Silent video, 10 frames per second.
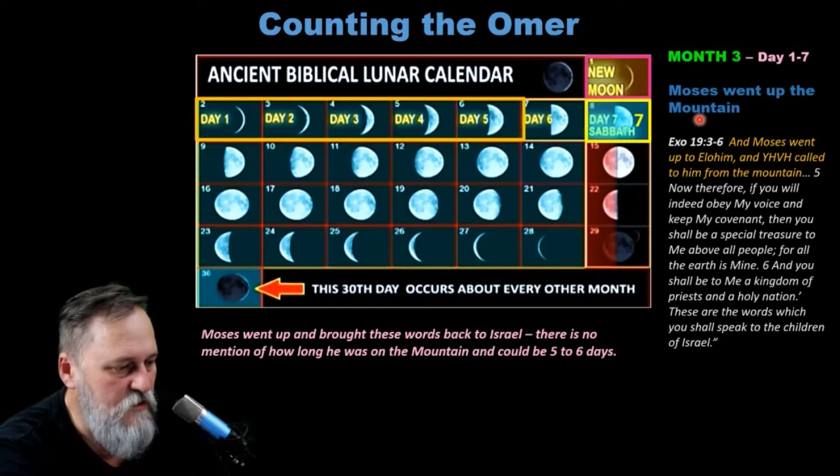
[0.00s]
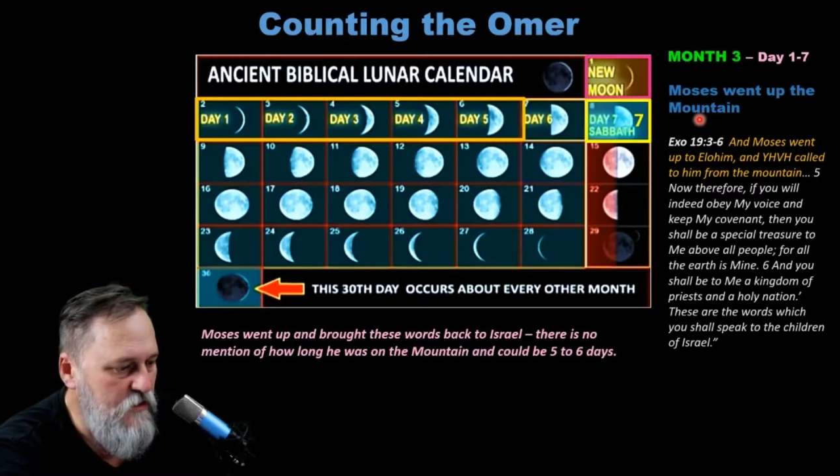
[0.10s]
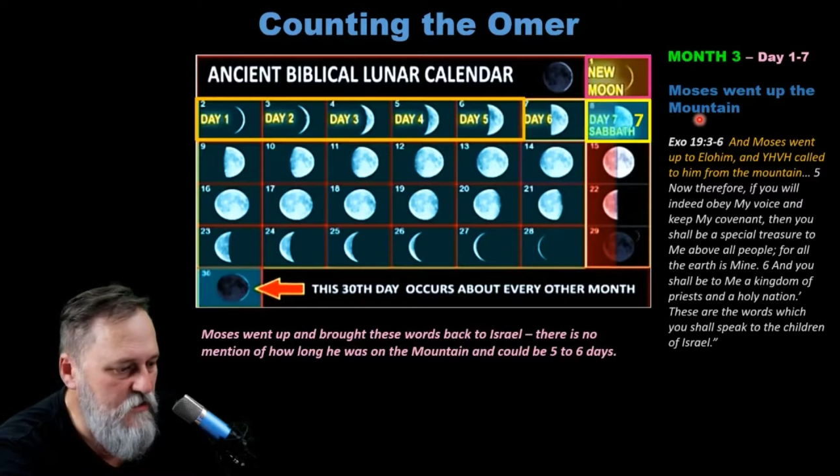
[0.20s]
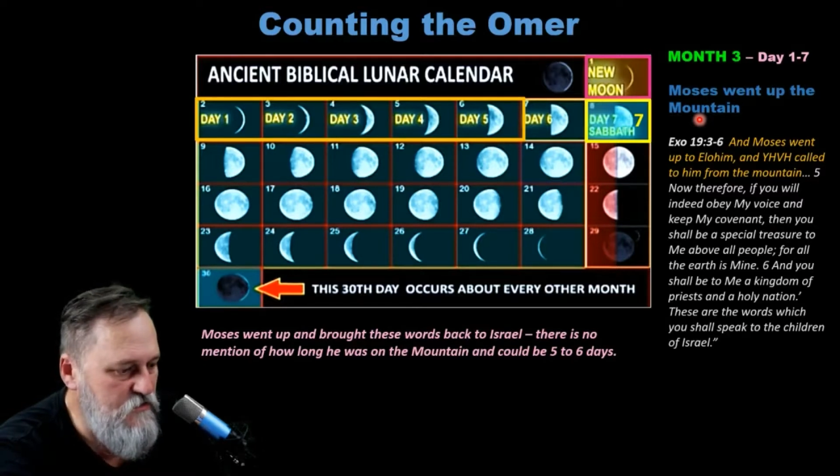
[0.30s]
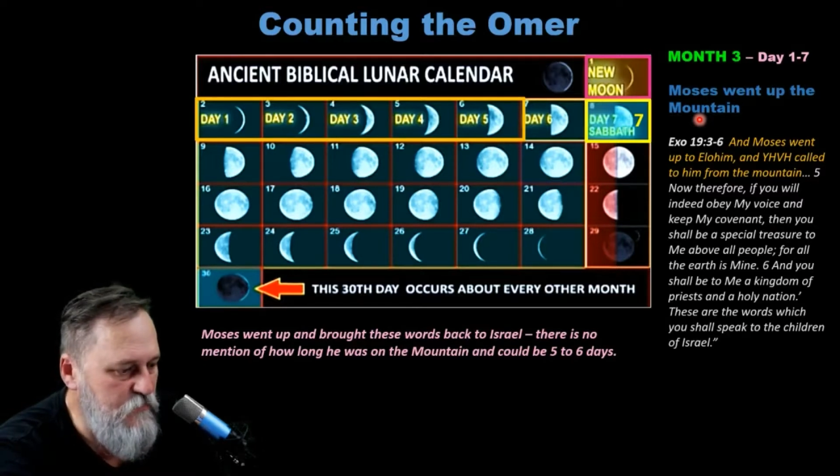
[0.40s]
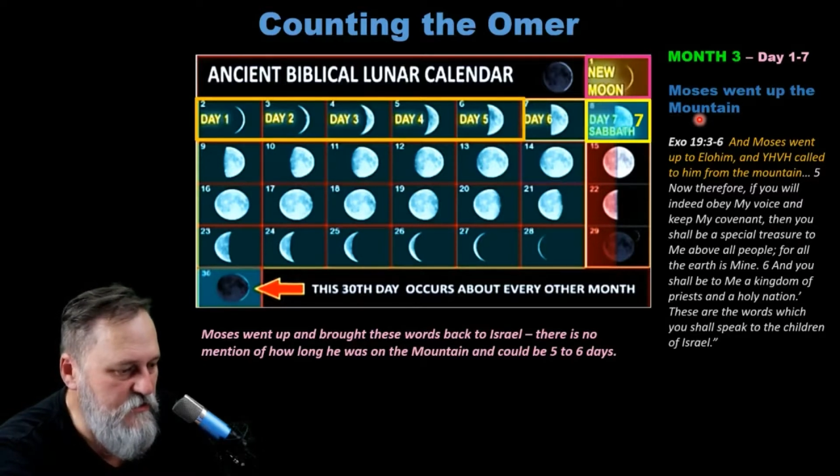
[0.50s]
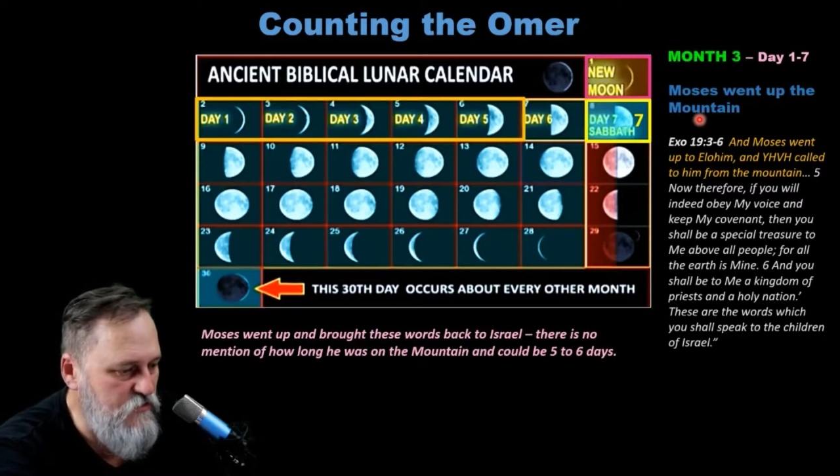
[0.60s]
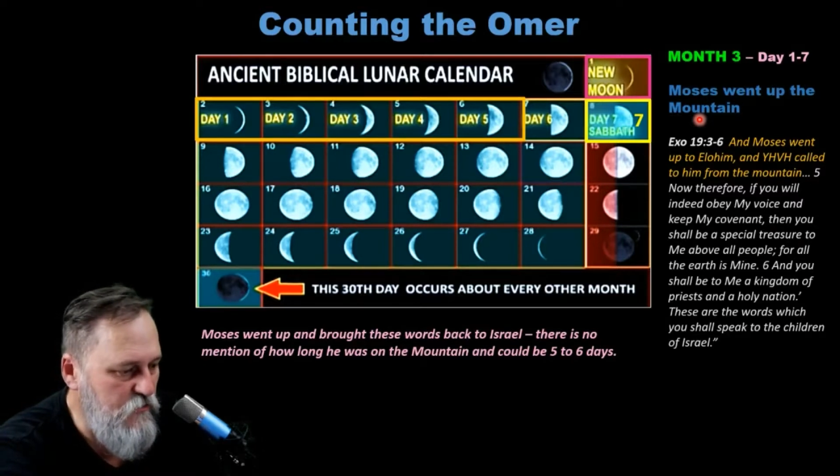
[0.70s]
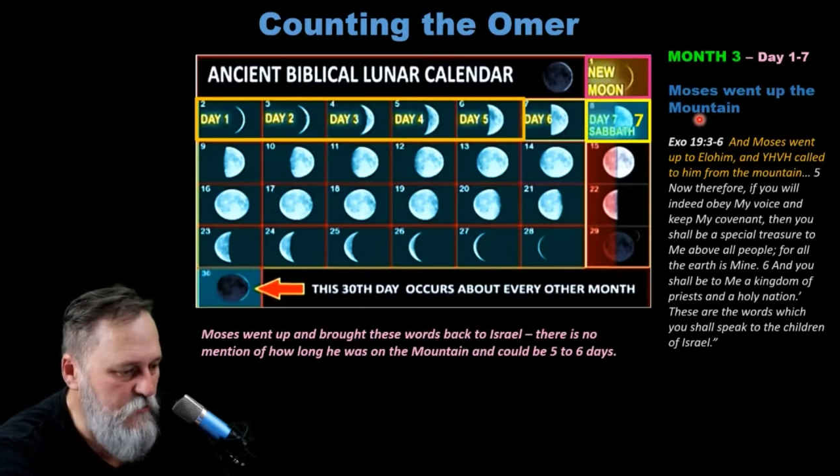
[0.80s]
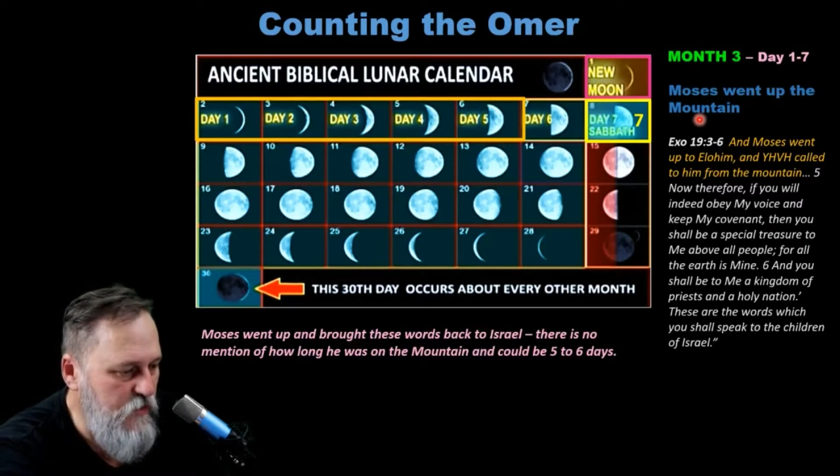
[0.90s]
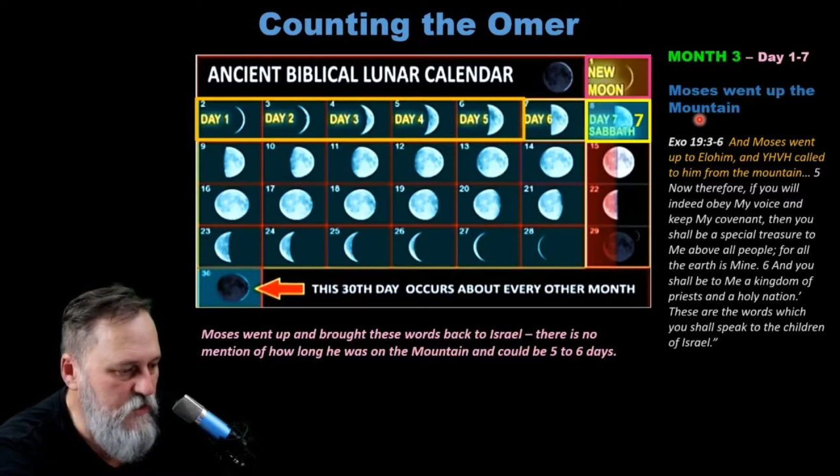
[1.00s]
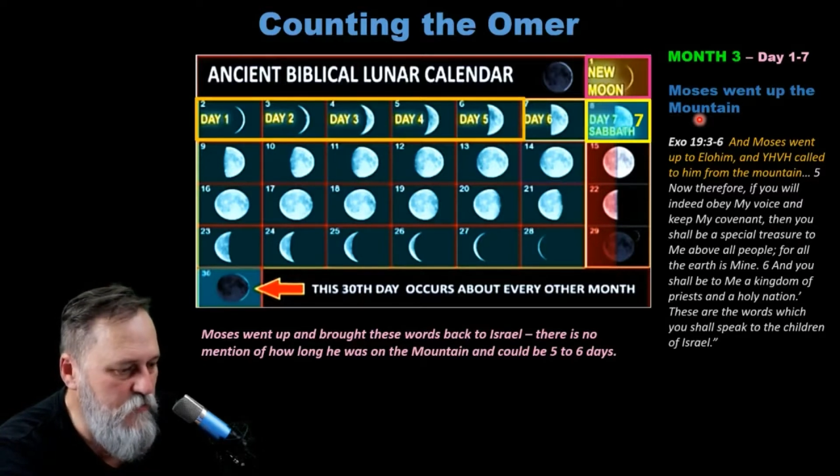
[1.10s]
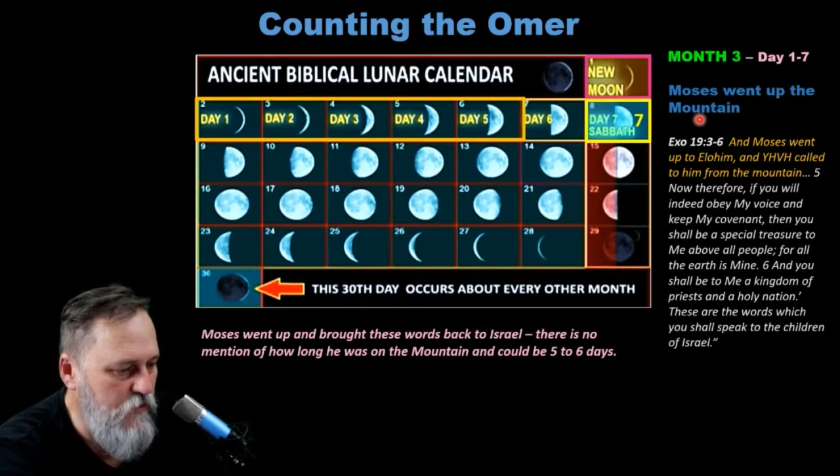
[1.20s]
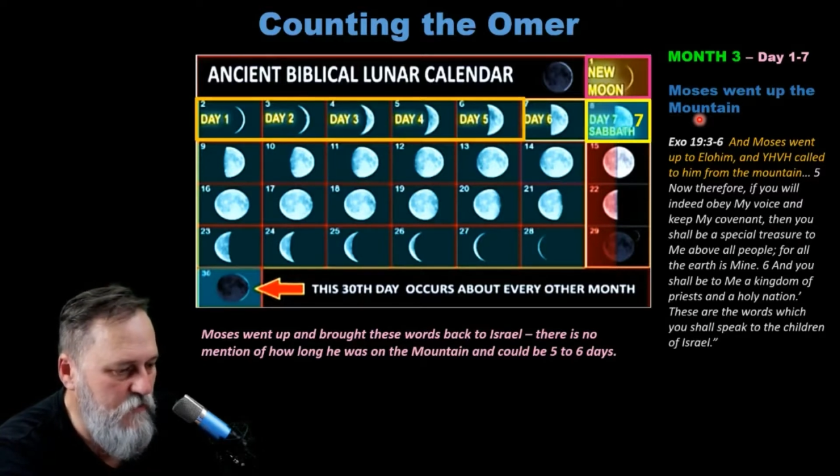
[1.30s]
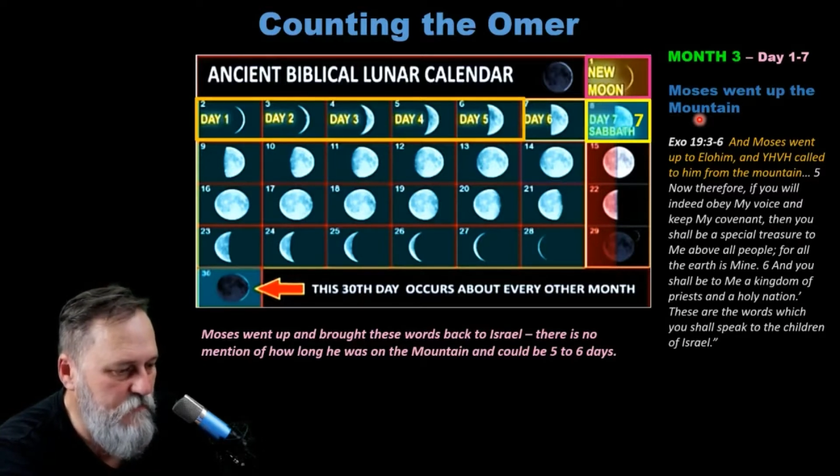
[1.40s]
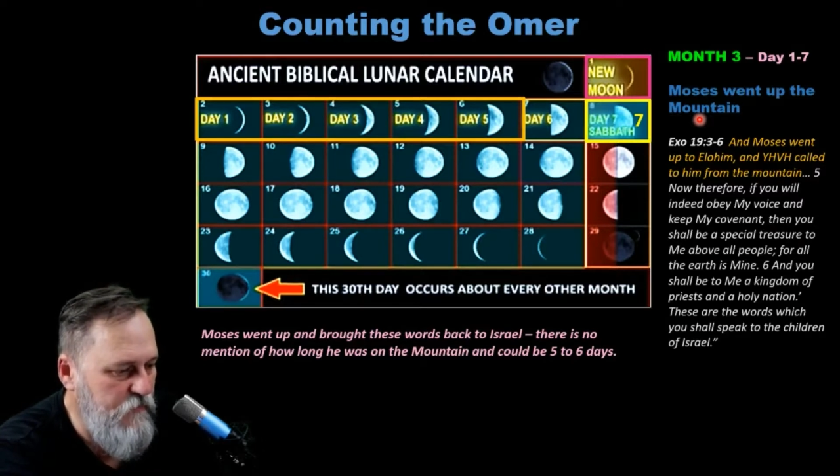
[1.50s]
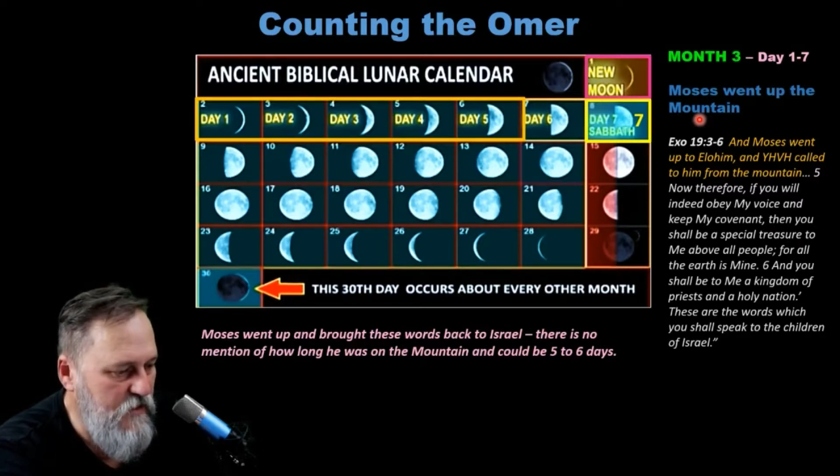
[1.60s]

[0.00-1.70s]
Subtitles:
a special people,